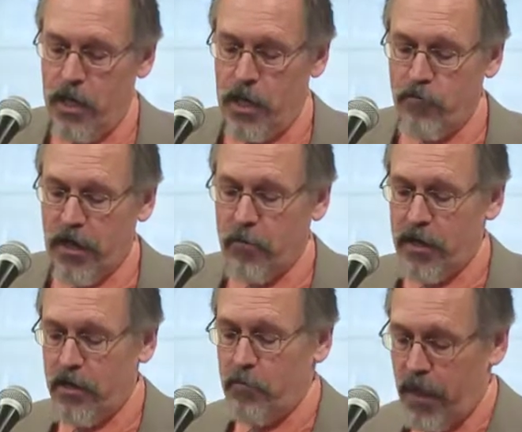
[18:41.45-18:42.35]
He
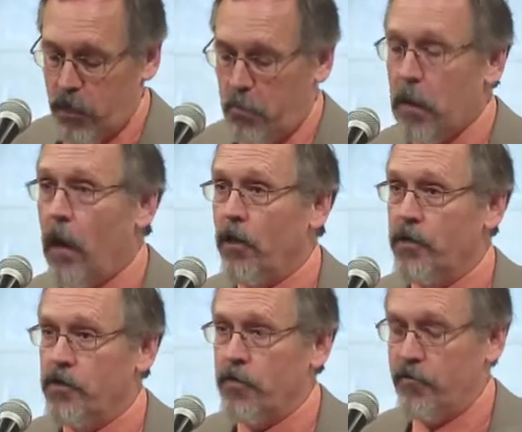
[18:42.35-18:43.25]
recommended Michael
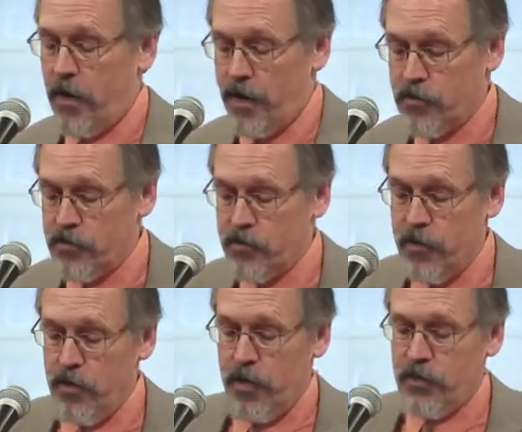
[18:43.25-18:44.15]
Pollan's advice
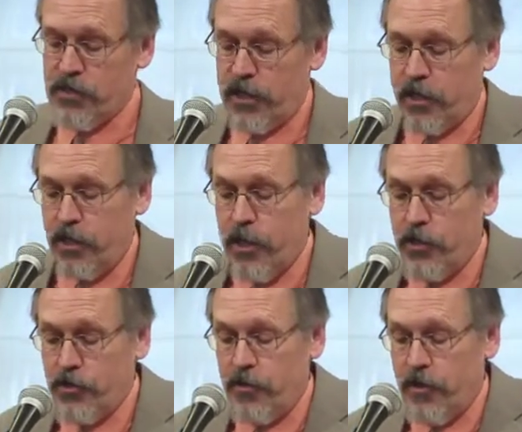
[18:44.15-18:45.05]
in Second
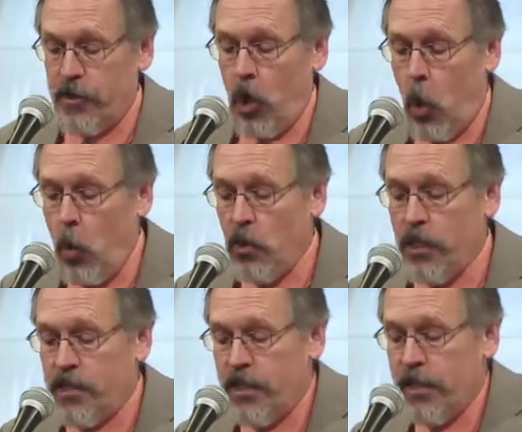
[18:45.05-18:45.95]
Nature that the
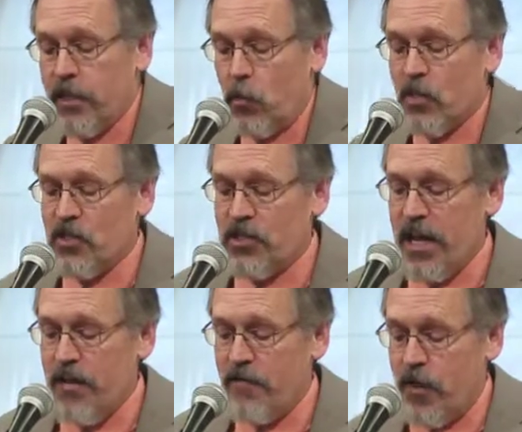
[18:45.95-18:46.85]
only thing that will
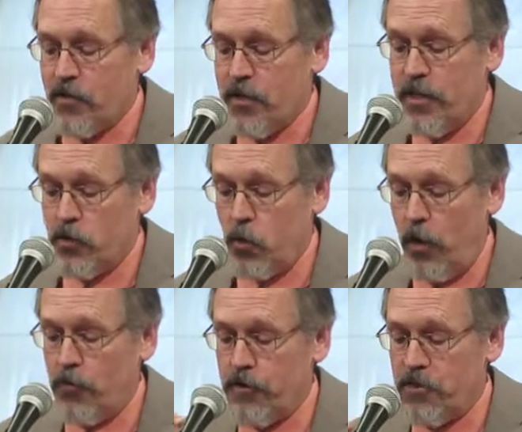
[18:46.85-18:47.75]
save us, this
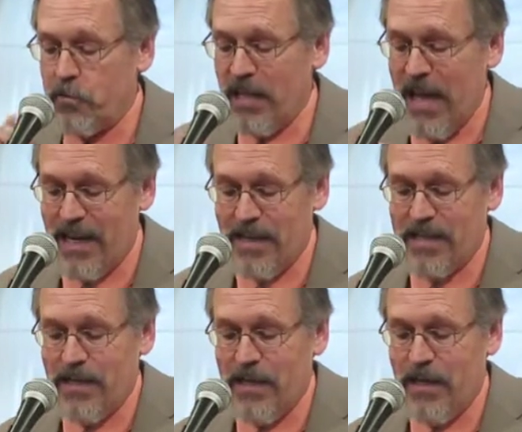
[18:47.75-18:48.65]
wondrous planet,